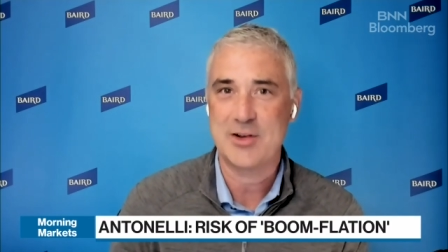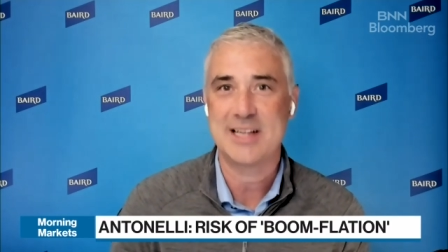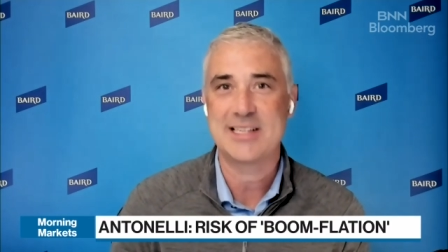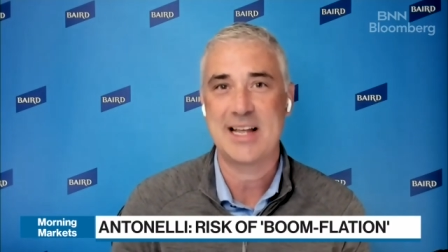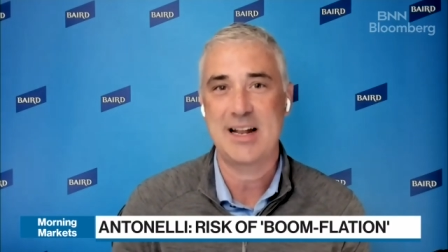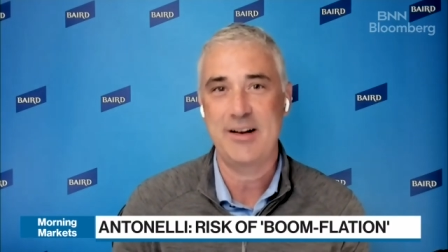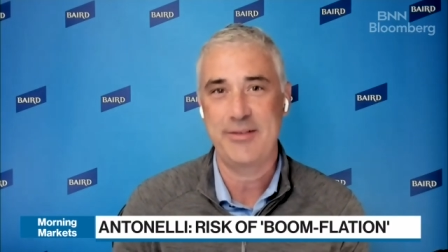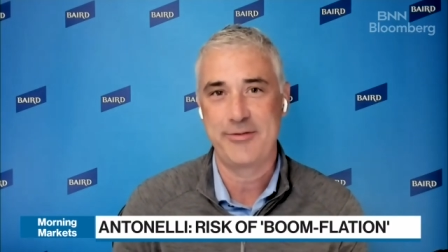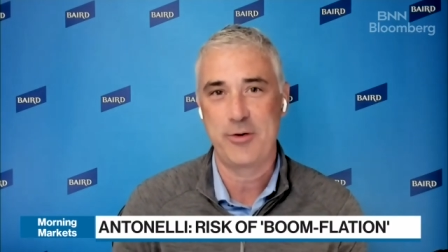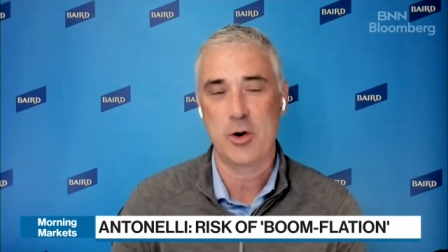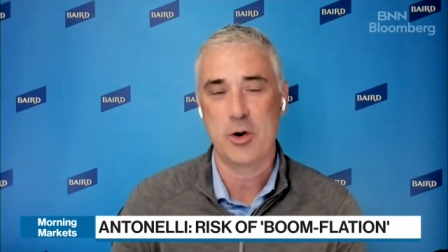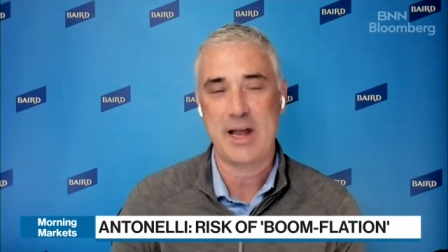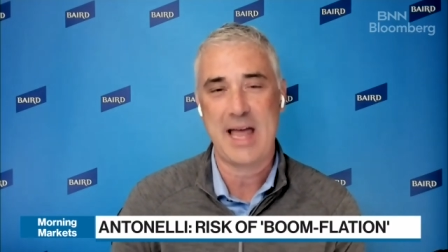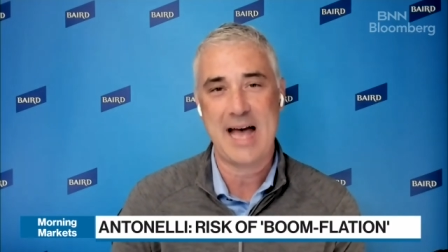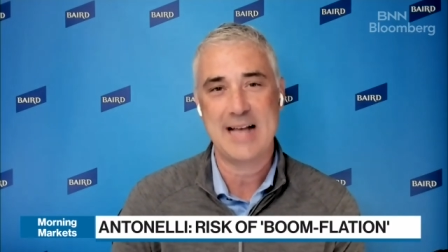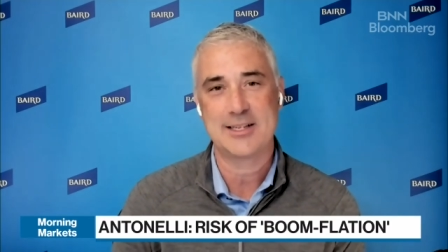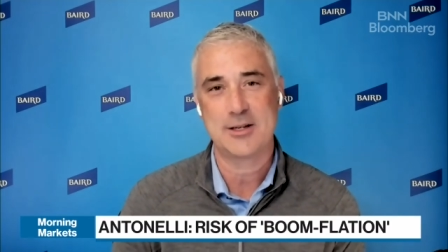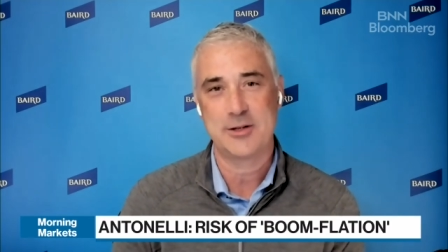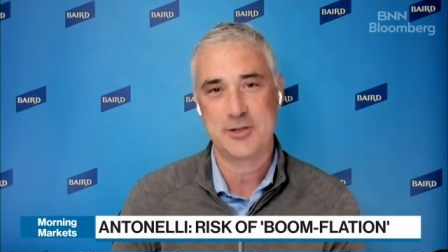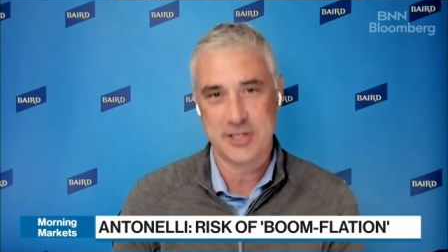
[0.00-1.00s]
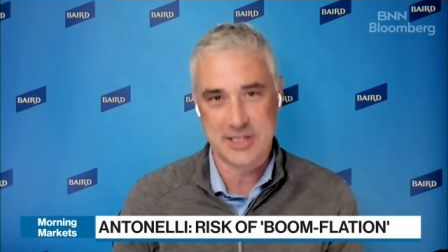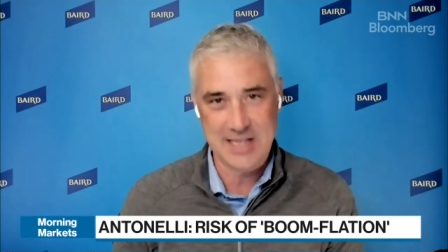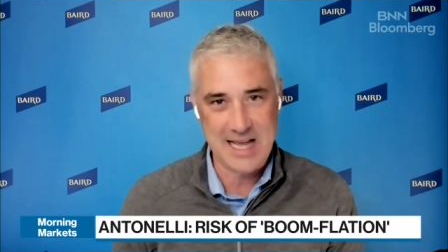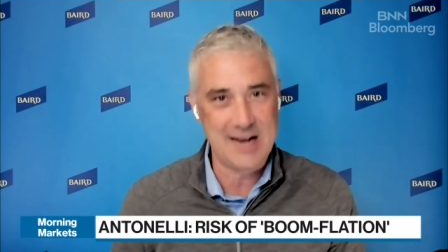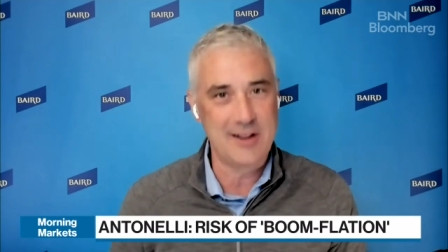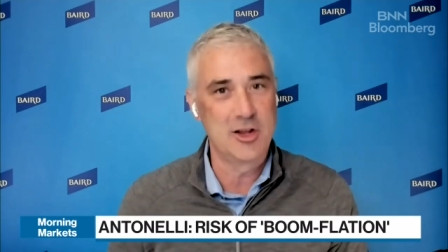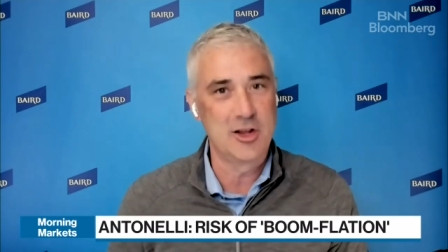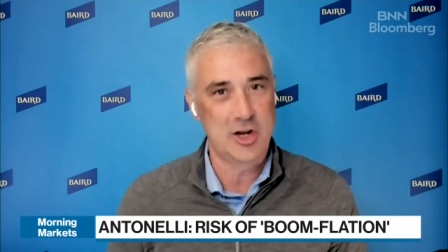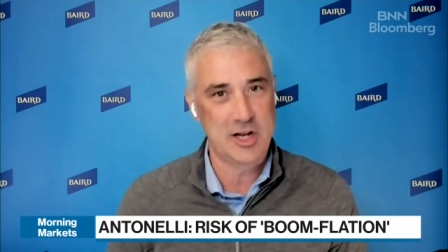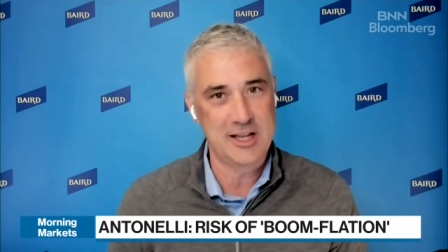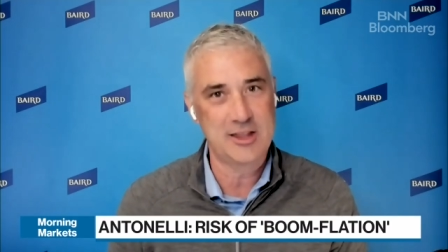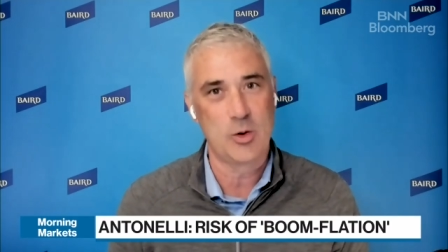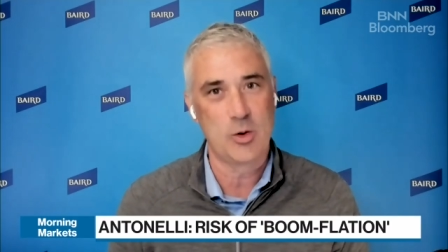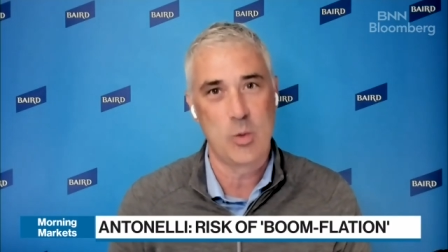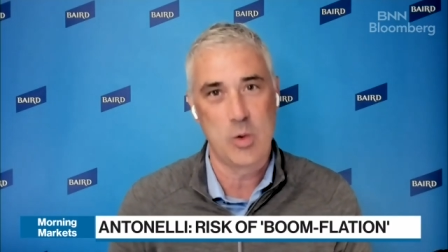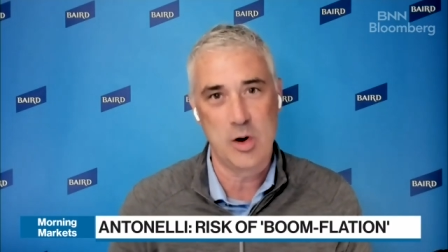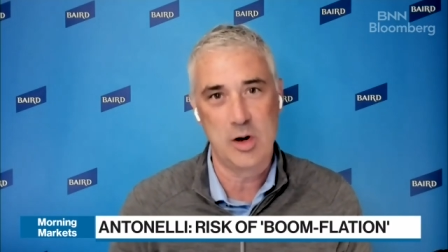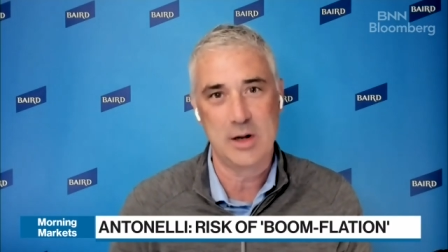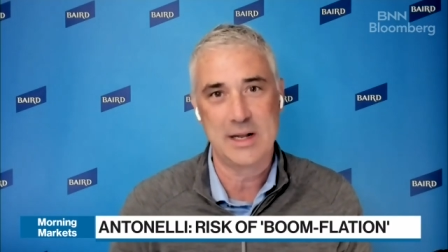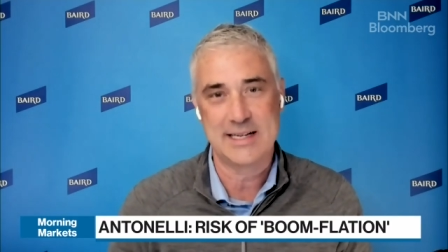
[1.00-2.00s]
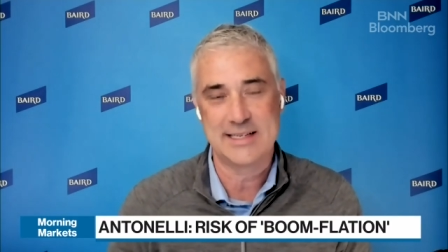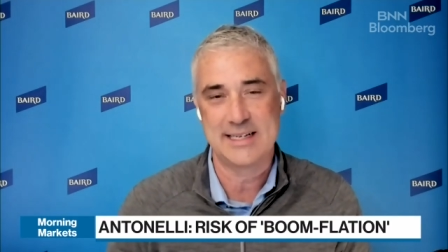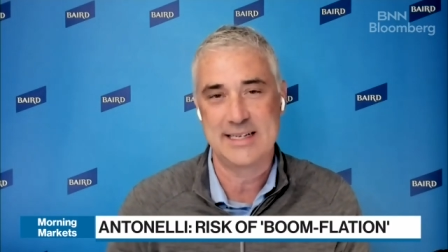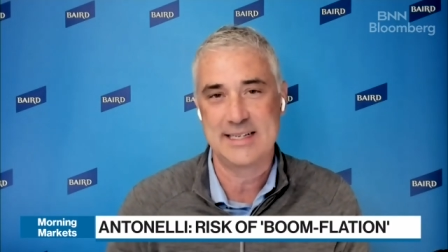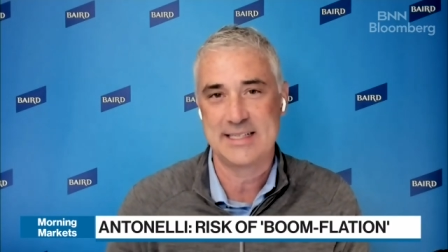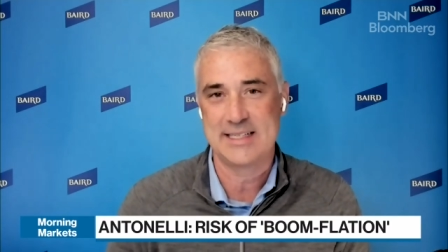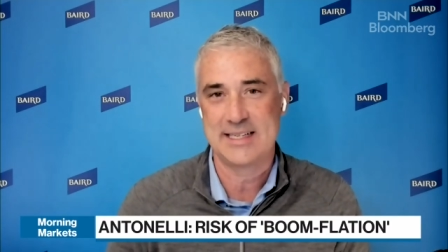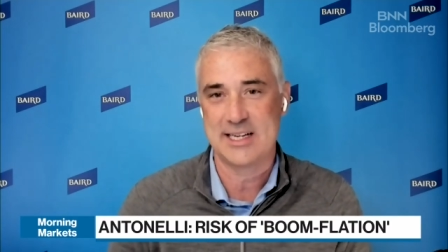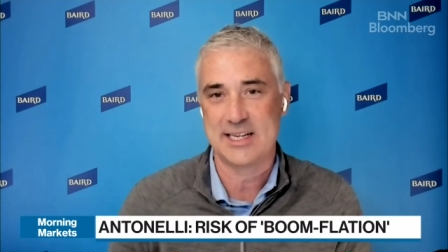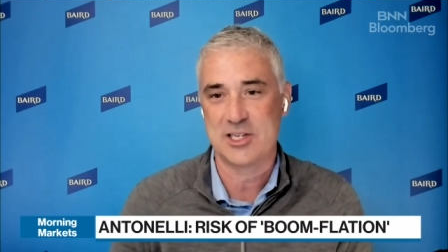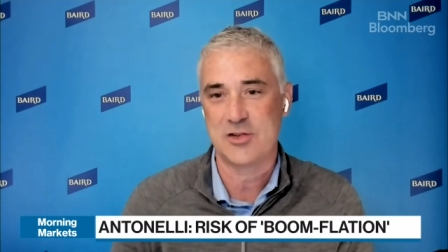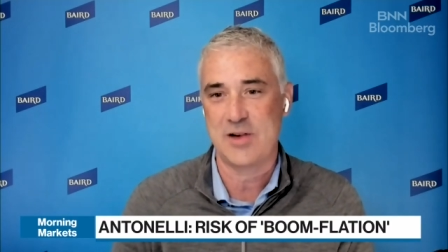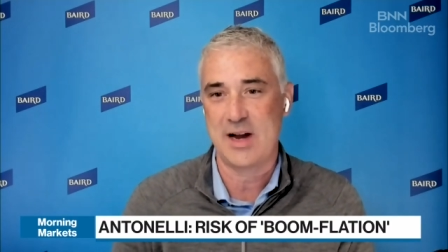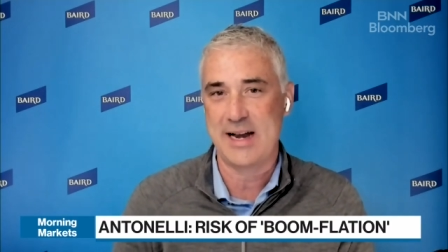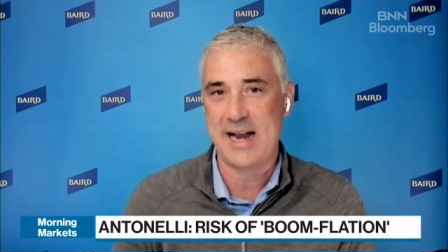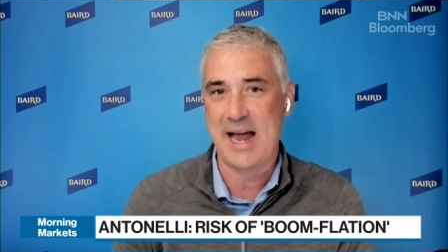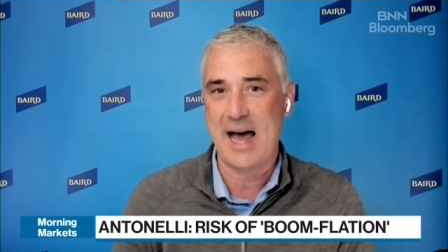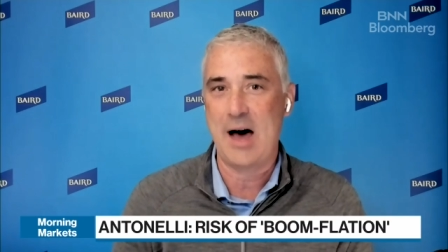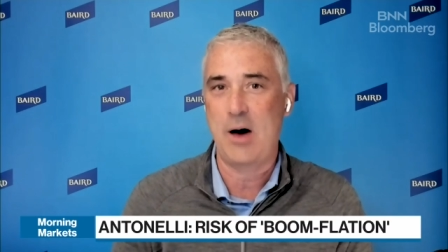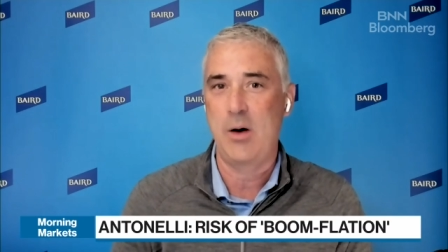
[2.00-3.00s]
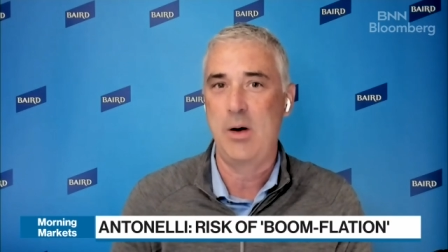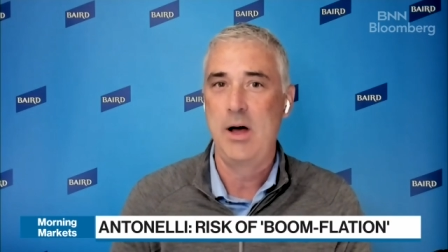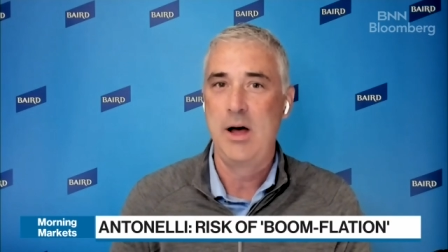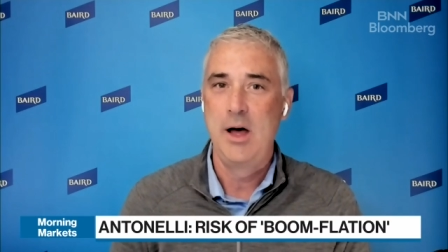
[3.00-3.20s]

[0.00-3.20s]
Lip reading: It's not a forecast. So it's just kind of looking at the world as it exists right now.